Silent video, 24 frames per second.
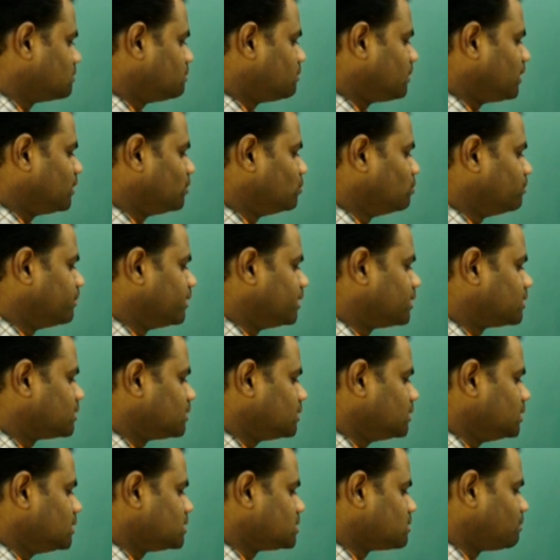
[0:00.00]
my
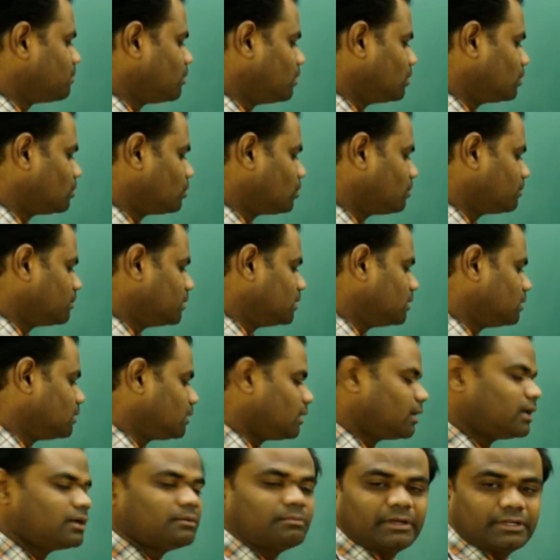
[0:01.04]
numerator is a polynomial
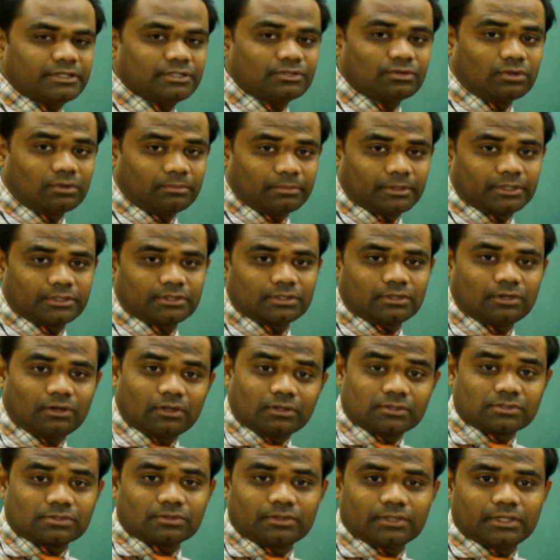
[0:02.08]
and my denominator
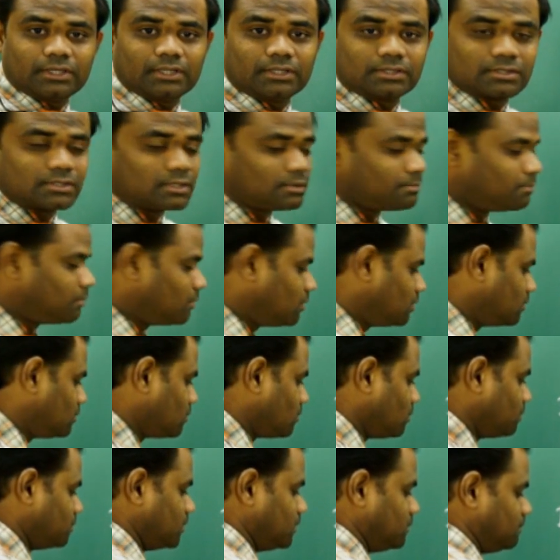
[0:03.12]
also is a
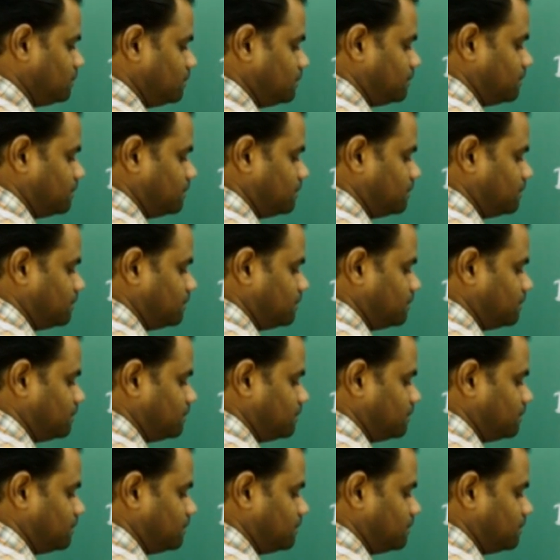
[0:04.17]
polynomial.